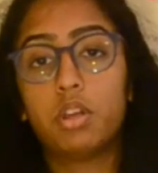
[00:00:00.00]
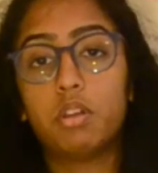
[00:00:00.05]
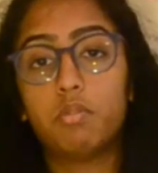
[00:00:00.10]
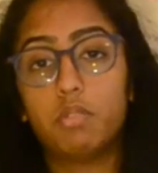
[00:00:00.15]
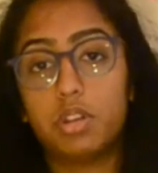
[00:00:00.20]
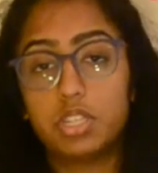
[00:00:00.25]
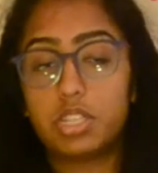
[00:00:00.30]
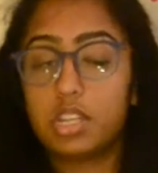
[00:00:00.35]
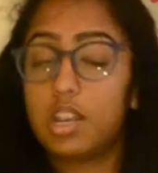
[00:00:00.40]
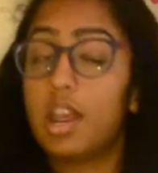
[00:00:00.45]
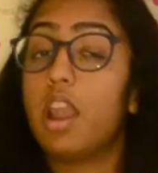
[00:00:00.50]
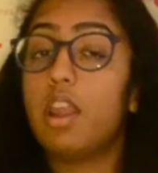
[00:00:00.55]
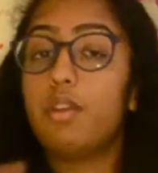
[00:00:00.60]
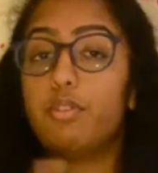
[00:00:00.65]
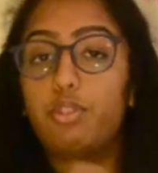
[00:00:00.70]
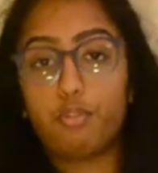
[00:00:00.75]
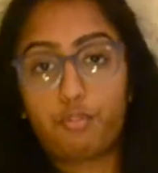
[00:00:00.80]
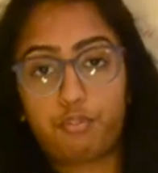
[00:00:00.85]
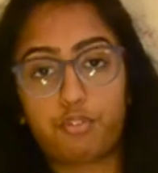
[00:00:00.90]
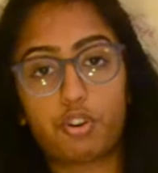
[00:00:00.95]
Once again,
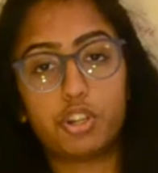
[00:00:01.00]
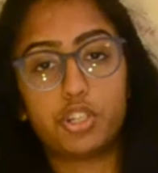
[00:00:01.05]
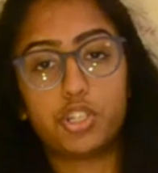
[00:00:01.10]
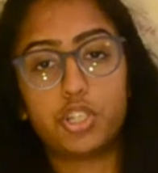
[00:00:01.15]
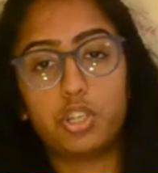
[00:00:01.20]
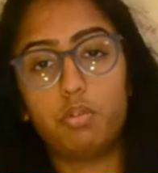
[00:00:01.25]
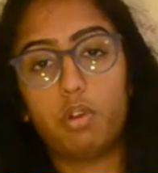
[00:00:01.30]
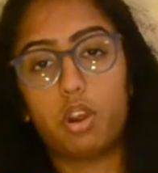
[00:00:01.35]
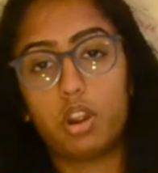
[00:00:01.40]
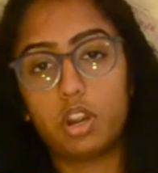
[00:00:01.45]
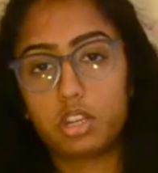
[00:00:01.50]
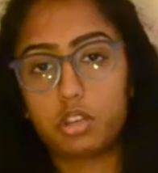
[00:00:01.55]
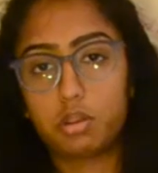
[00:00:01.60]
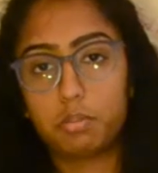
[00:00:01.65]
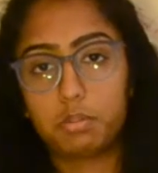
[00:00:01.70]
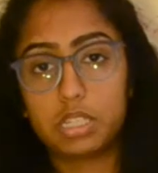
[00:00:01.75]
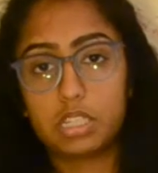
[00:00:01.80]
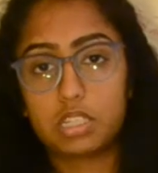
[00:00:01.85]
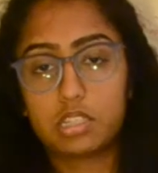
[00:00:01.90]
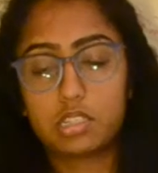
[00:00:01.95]
the first 2
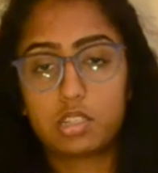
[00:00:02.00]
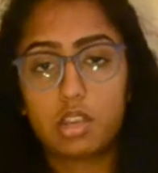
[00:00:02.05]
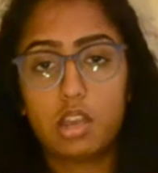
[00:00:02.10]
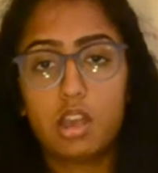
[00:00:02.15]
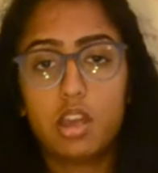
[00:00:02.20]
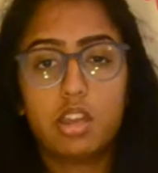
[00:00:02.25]
arguments.